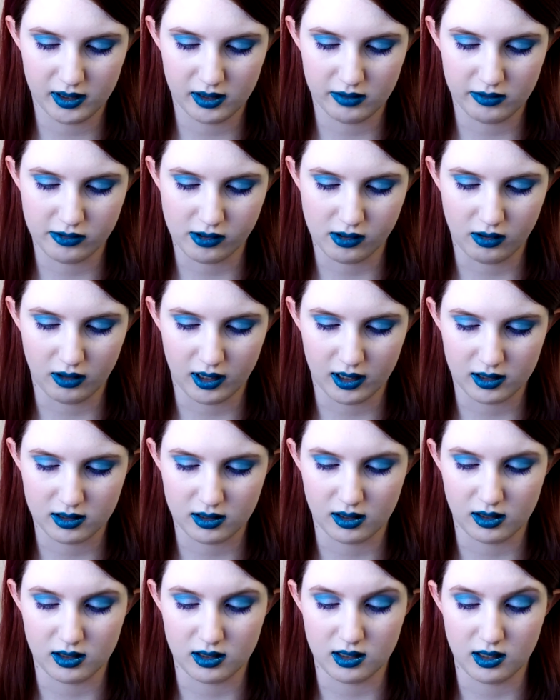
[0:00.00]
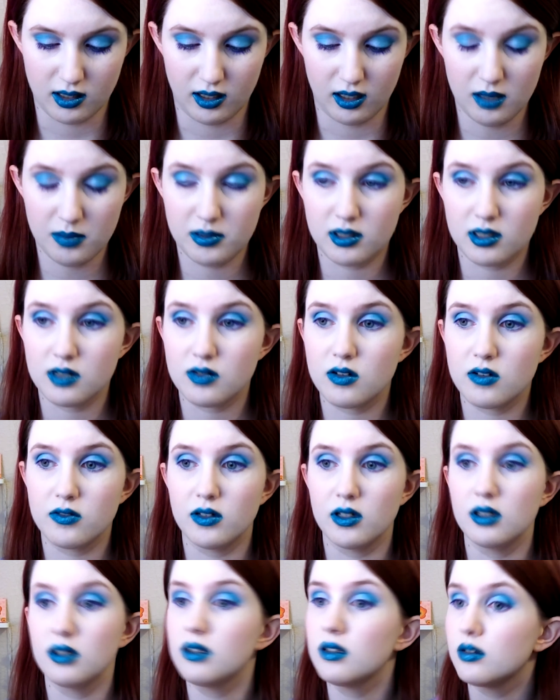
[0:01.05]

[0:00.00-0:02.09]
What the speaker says: of the gloss on top just for fun